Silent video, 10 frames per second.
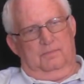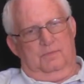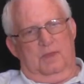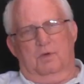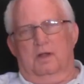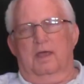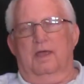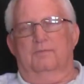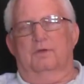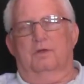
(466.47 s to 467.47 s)
they wanted to
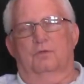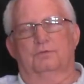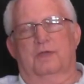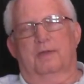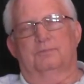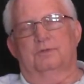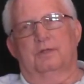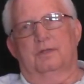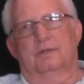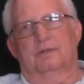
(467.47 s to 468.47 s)
have the closed caption
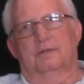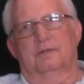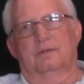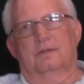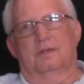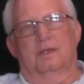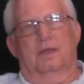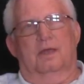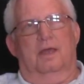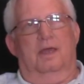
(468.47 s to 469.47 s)
in it,
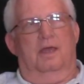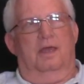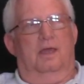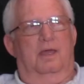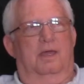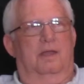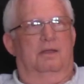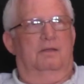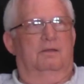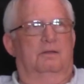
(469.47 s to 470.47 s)

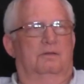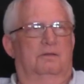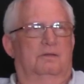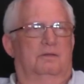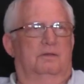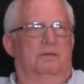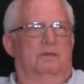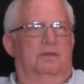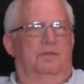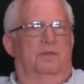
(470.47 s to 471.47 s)
and
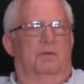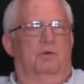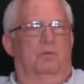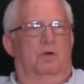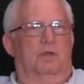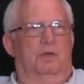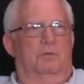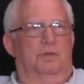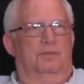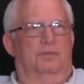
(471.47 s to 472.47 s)
they were working
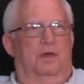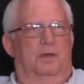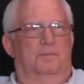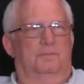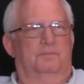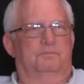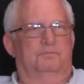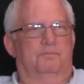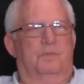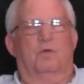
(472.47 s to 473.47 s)
with,
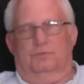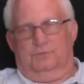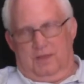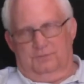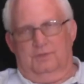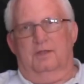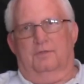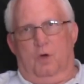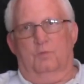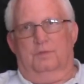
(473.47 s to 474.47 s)
of course now
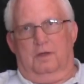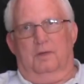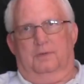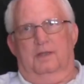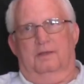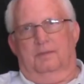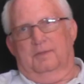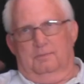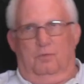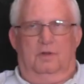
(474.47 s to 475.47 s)
Zenith owned the company, I
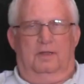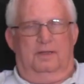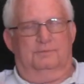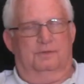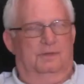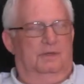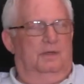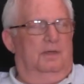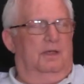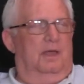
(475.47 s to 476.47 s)
mean more or less,
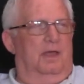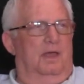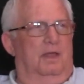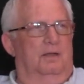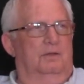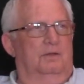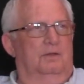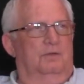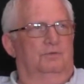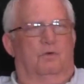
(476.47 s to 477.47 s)
and
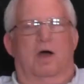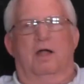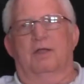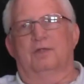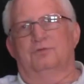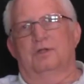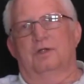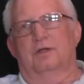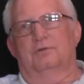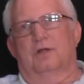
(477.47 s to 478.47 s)
so our
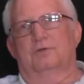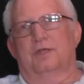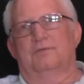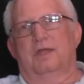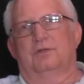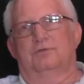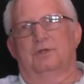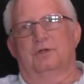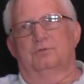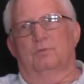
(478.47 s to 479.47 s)
engineers, our TV
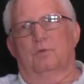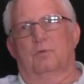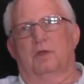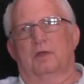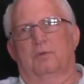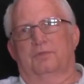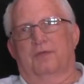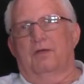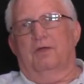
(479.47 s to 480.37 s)
engineers, were working with their